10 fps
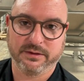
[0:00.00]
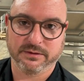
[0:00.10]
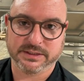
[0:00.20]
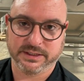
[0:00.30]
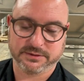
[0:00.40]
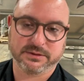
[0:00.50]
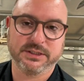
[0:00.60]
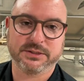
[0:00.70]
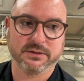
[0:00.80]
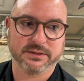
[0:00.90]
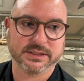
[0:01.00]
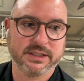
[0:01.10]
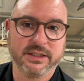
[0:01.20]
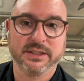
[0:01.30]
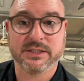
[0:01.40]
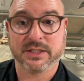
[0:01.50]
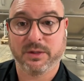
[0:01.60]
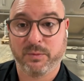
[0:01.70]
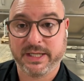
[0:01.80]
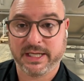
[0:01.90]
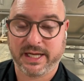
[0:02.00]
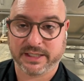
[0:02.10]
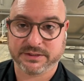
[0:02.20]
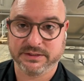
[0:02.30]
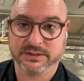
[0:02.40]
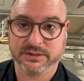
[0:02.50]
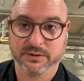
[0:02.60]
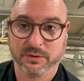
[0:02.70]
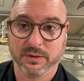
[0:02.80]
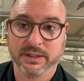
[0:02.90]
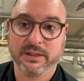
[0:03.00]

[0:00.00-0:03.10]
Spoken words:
your central controls so that we can actually do